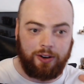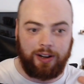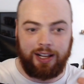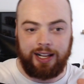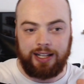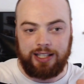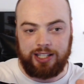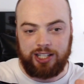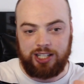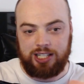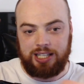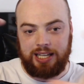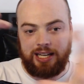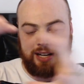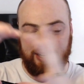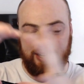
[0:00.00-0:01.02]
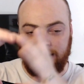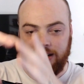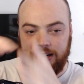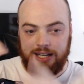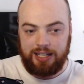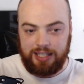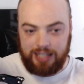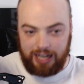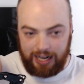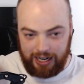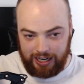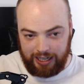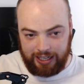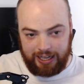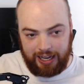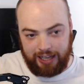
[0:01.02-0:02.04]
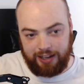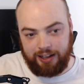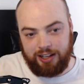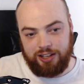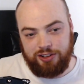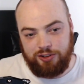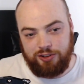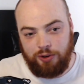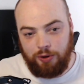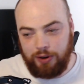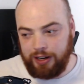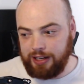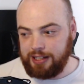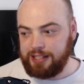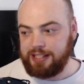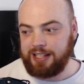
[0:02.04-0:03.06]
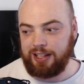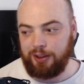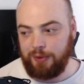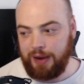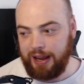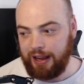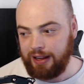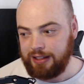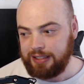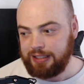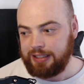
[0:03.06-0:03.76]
You can just see her kind of contorted silhouette.